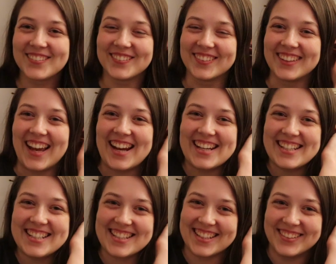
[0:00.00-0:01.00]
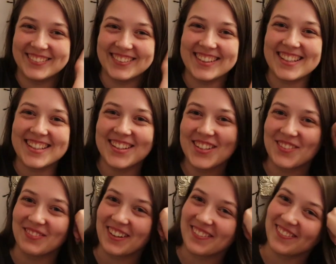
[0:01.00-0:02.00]
Ron hates it when I
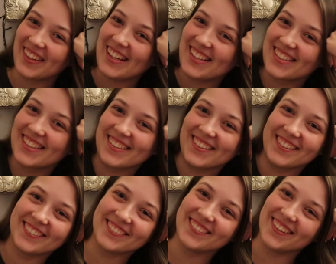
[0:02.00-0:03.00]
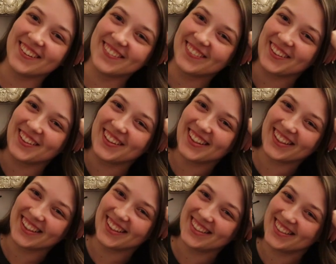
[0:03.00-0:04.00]
use my feet to do the
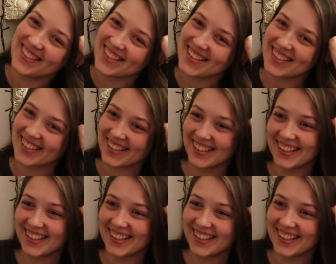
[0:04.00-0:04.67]
autofocus.